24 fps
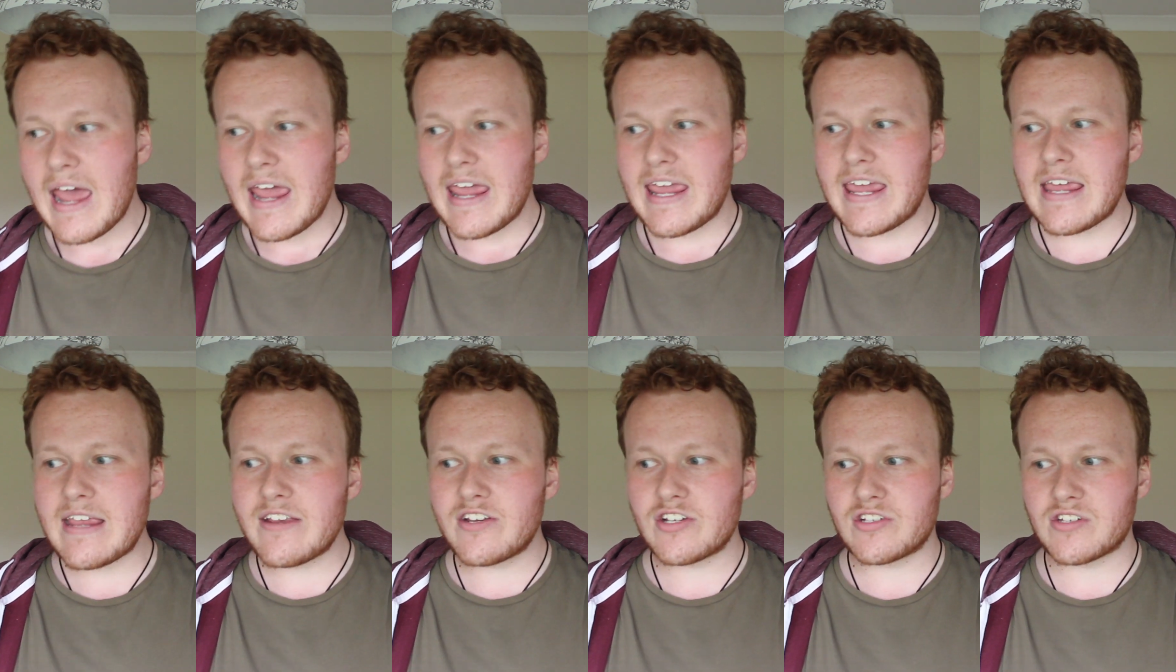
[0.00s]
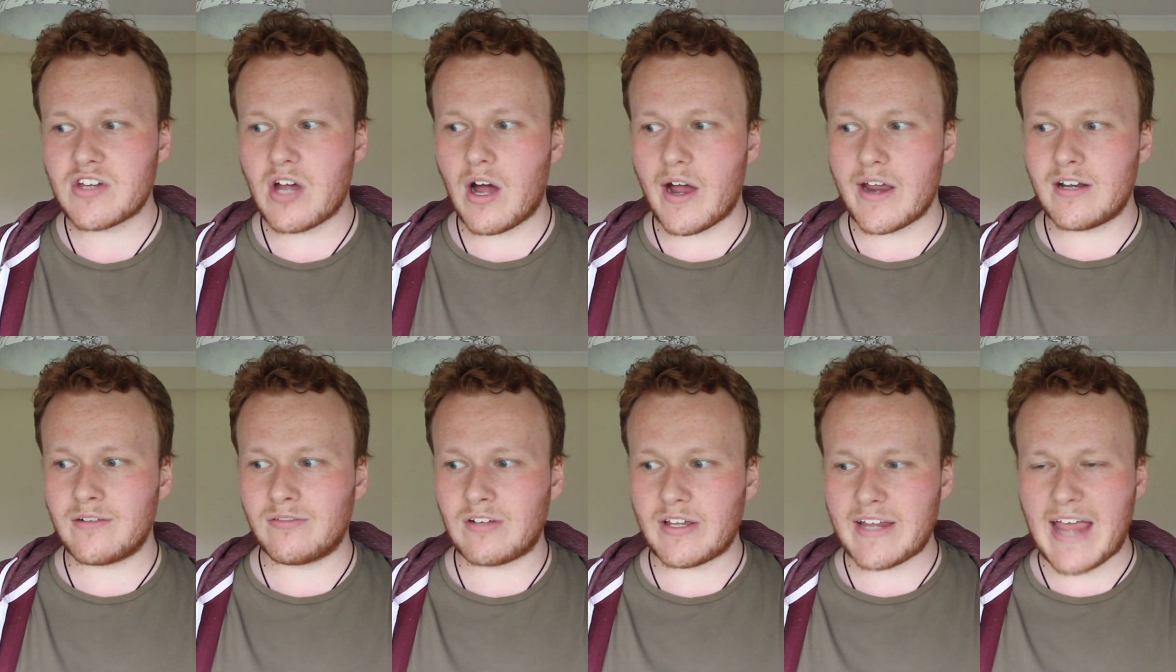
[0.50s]
He just
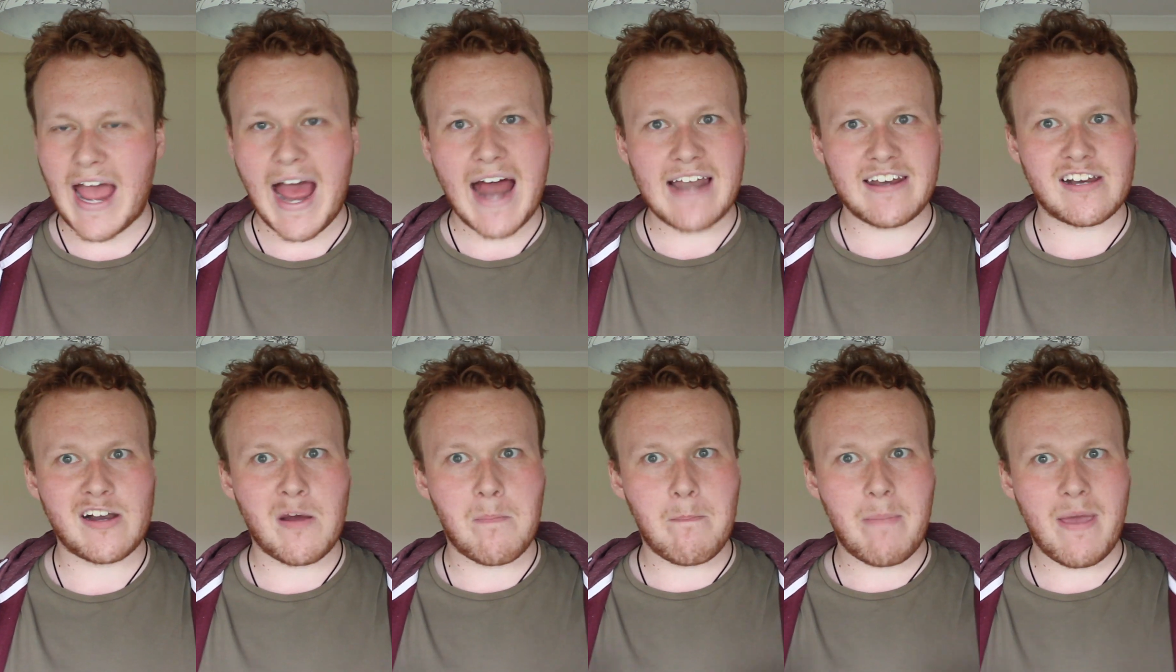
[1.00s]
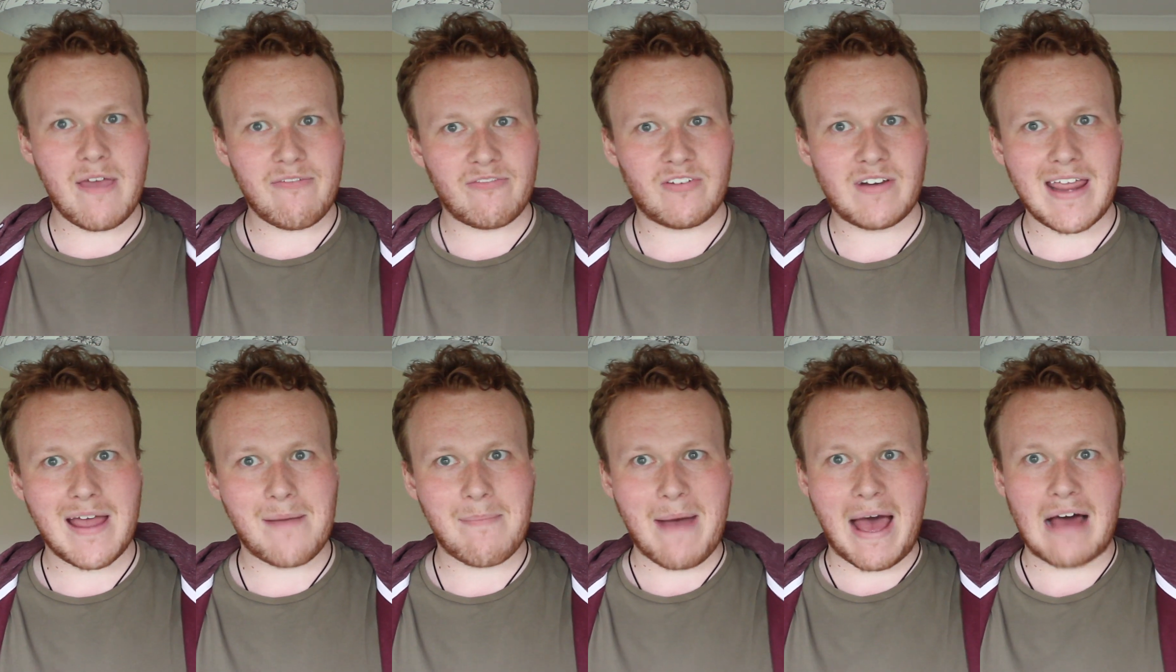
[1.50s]
kind of like had an
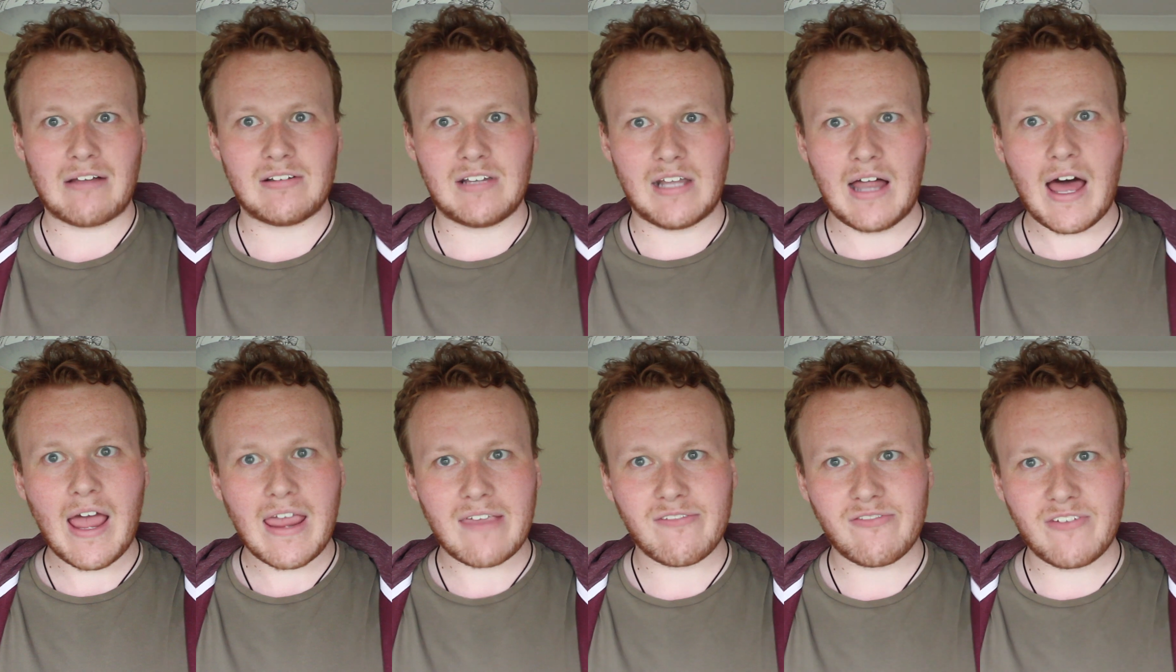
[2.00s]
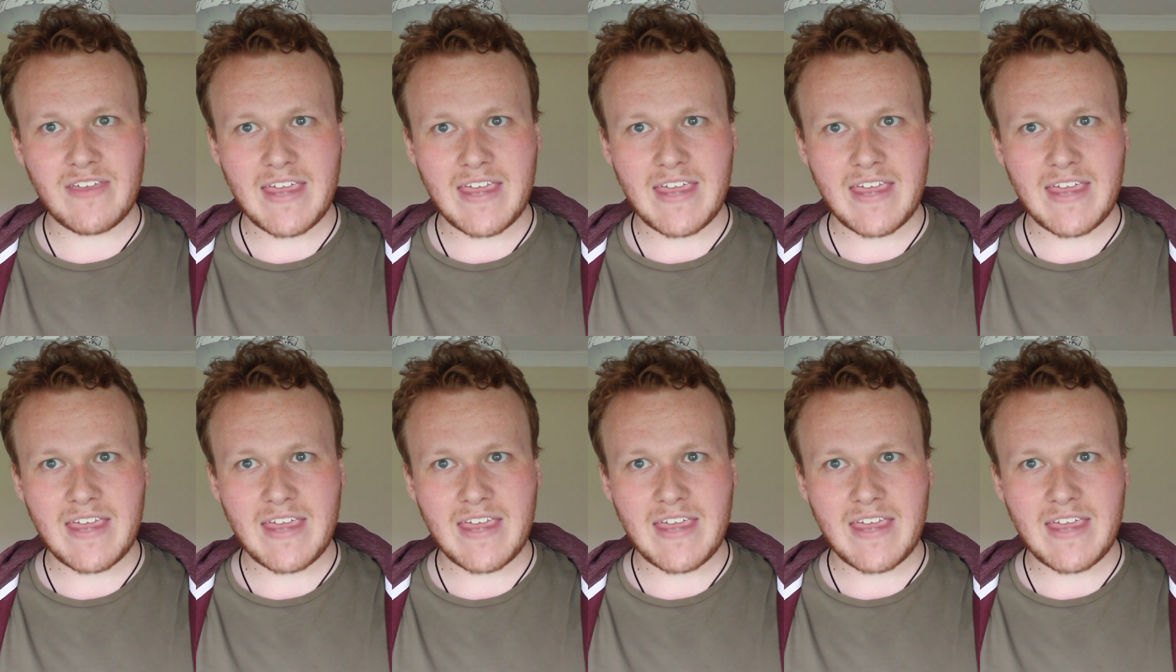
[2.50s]
epiphany about life.